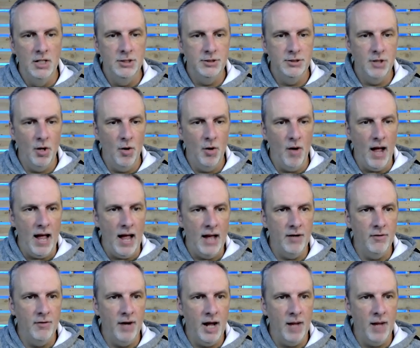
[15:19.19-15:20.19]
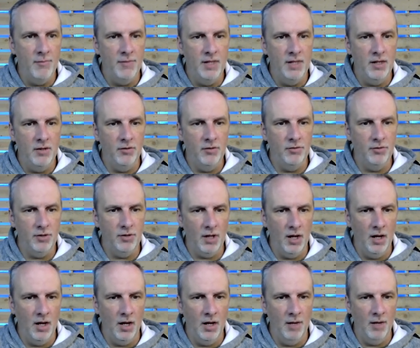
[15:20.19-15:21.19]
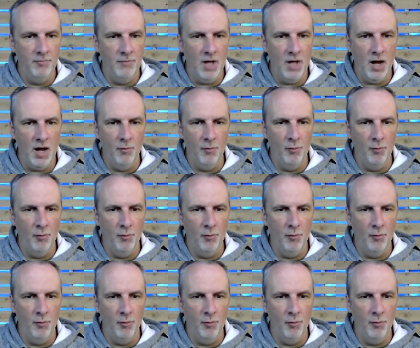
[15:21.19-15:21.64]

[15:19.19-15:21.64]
So I grabbed this, not